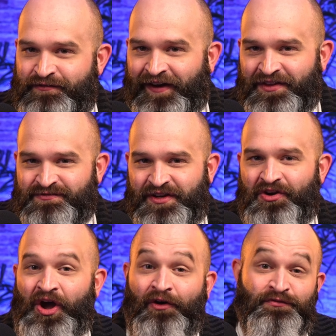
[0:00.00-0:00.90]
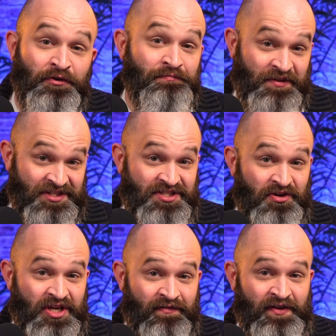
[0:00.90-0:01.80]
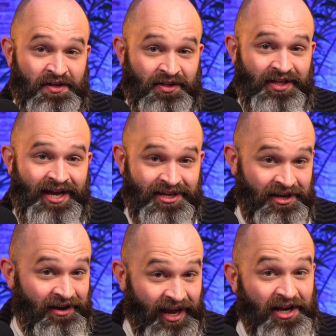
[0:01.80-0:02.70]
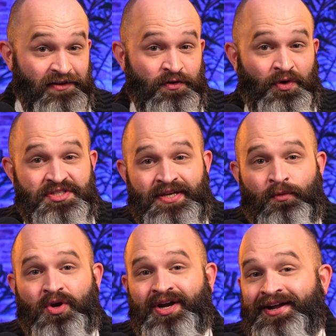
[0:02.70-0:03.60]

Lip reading: you found this video helpful, consider giving it a like, and if you want to see more